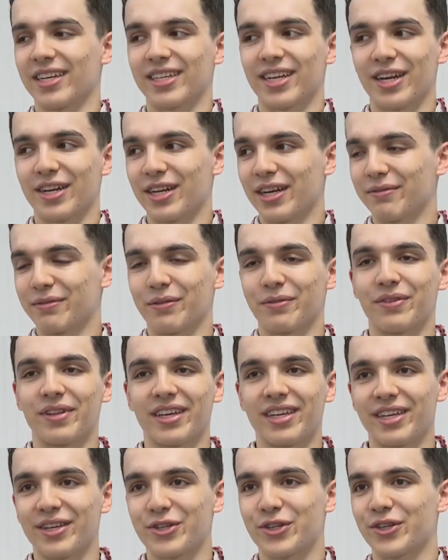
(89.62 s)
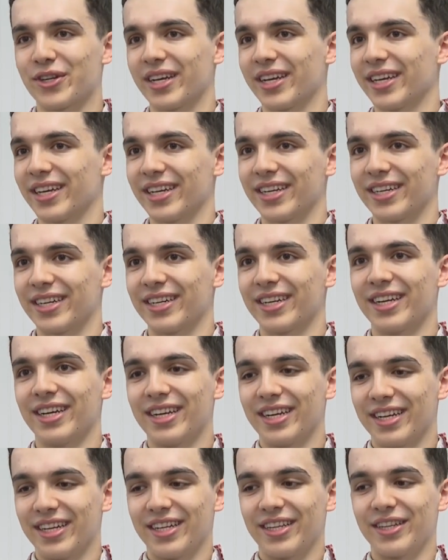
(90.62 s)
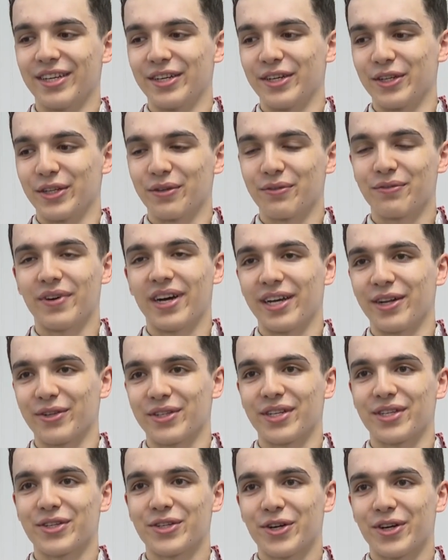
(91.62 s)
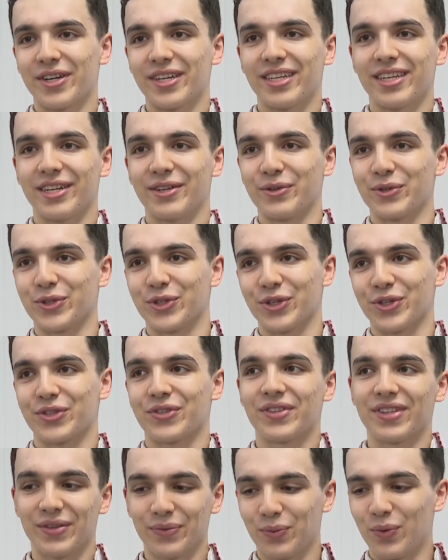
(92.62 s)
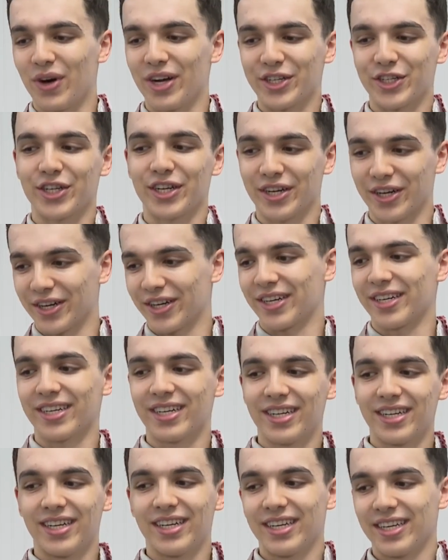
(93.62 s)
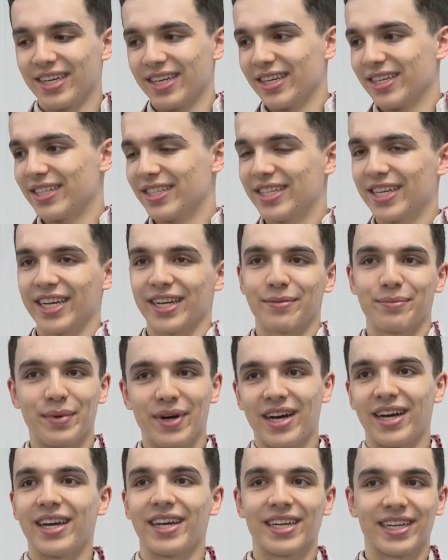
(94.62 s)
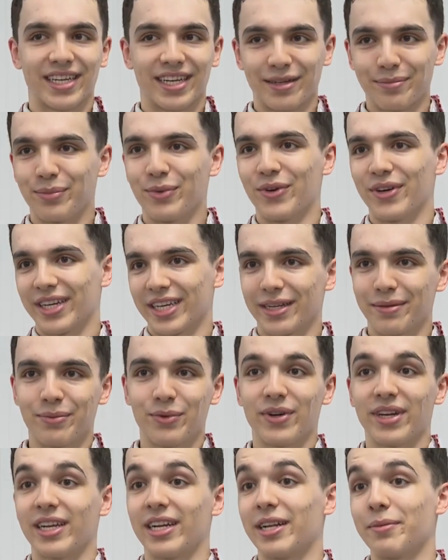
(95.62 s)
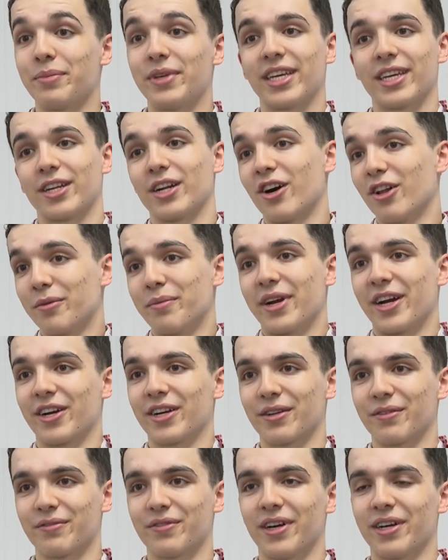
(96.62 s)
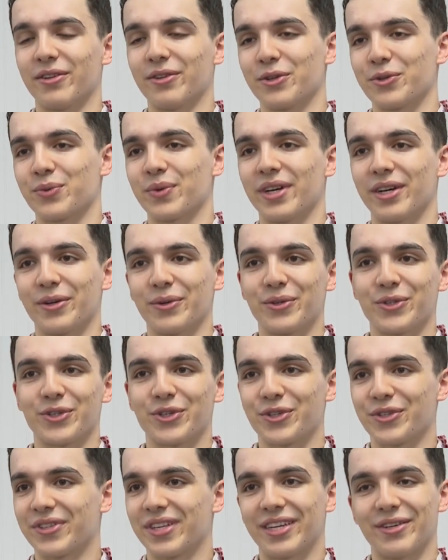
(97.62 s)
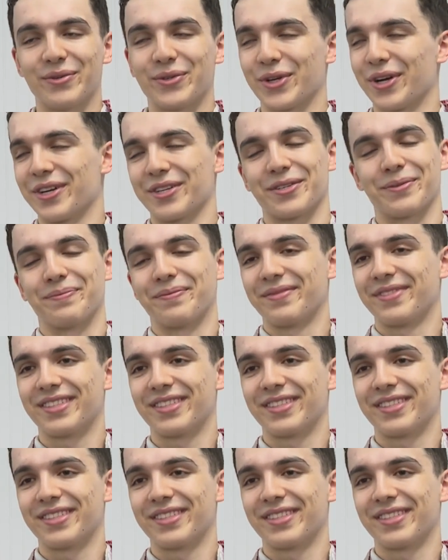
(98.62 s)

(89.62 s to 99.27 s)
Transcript: I'd gotten off a flight yesterday and the, the finals had started, and it was just watching her tick by and get a point, get a point, and it being an All-American final as well was just, it was awesome.